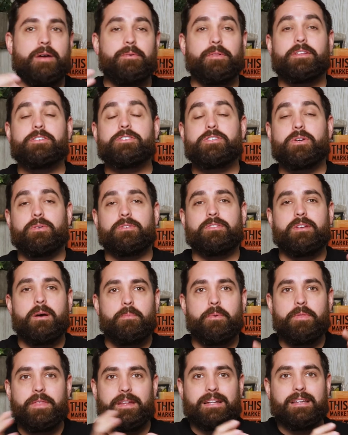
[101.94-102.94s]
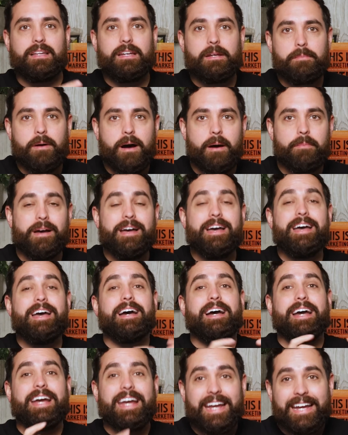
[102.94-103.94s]
everything shows up within Linkpop
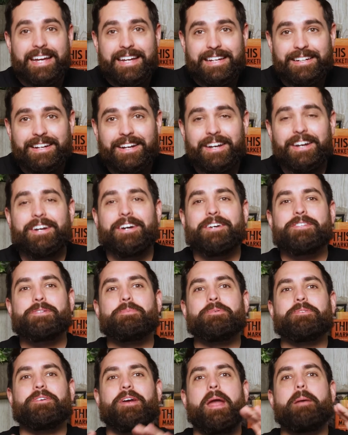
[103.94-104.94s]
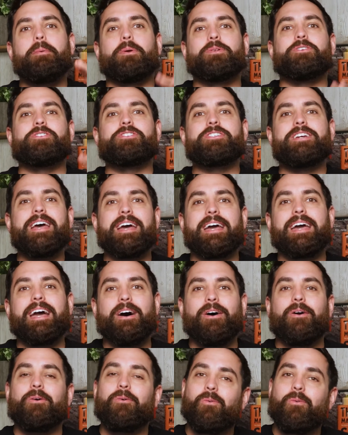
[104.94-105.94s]
and customers are able to check out